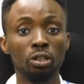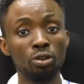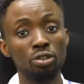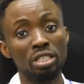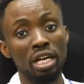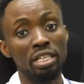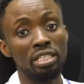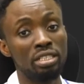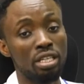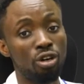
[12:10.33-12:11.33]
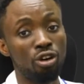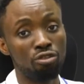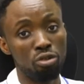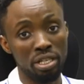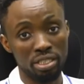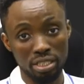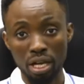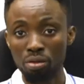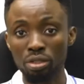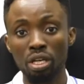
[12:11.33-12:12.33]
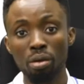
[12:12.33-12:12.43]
Lokoja is a confluence town,